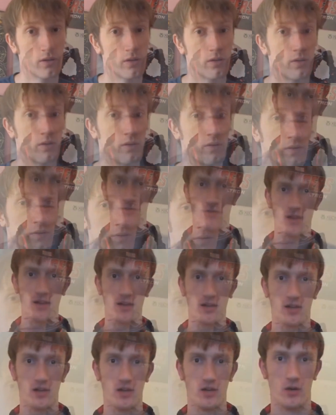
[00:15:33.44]
And
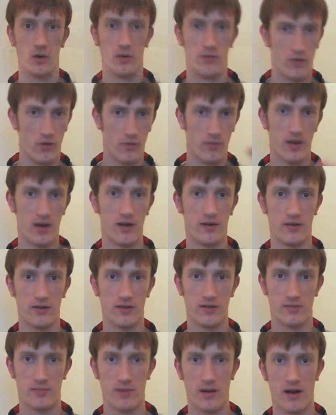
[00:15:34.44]
thank you if you made it
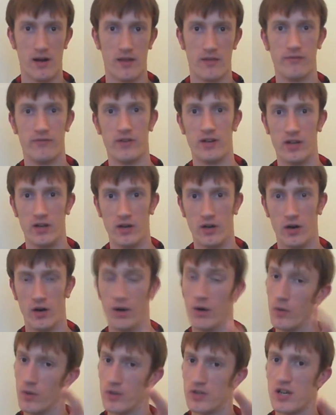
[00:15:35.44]
to this part of the
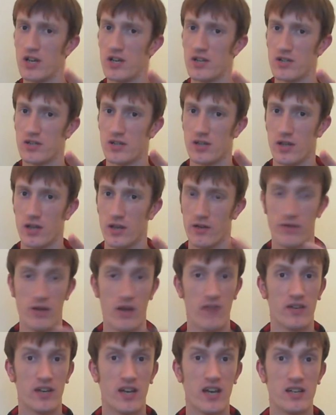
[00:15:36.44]
video, which is, if you
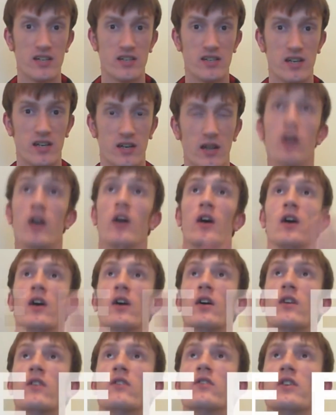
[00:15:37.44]
haven't guessed it,
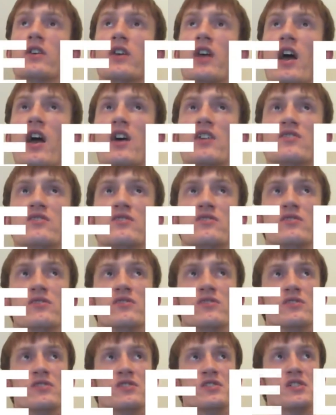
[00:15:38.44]
the end.
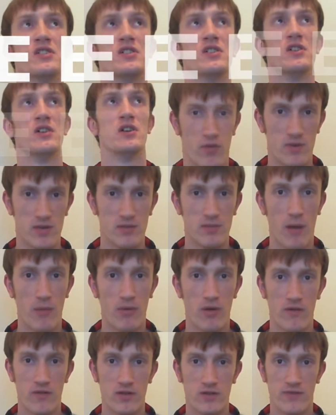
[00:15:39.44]
If you missed
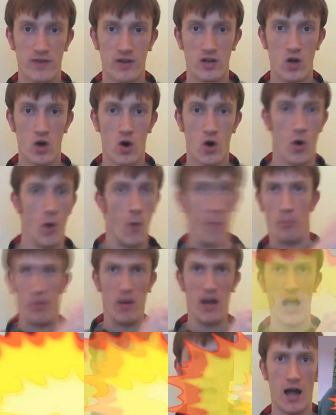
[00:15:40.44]
my previous video,
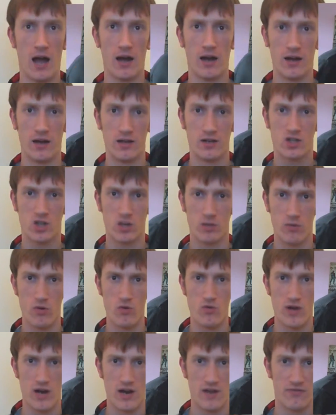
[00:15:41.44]
BAM! It's gonna
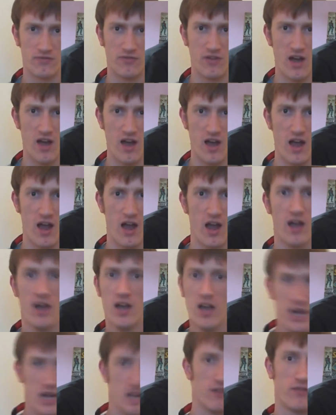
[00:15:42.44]
be right there.
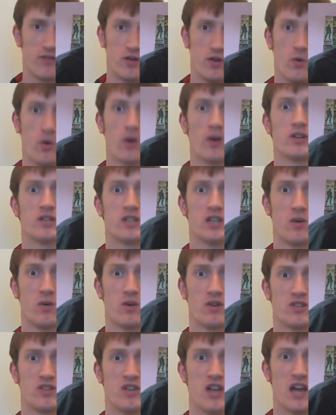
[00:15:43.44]
And if you want to see
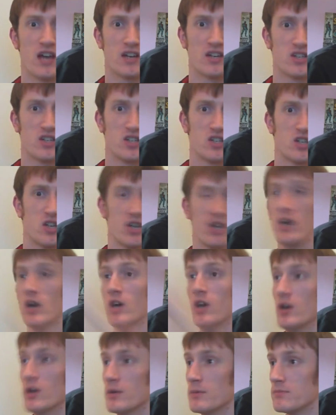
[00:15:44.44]
what's next,
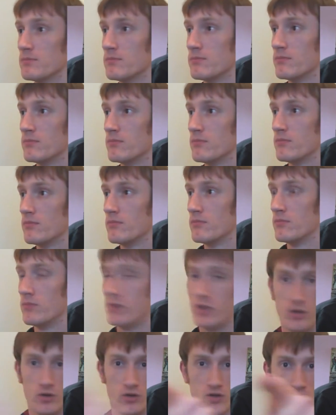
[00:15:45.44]

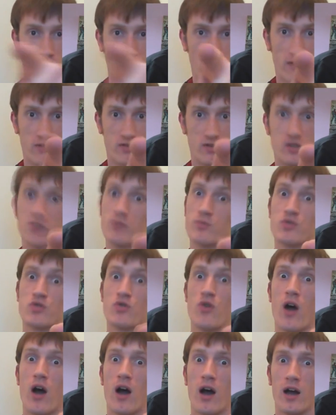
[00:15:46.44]
you're just gonna have to
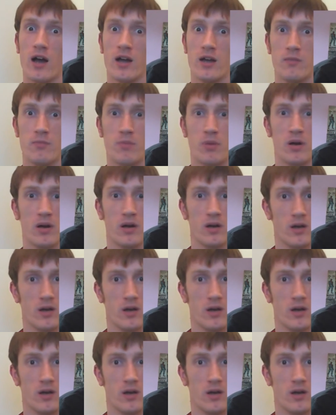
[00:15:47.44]
subscribe.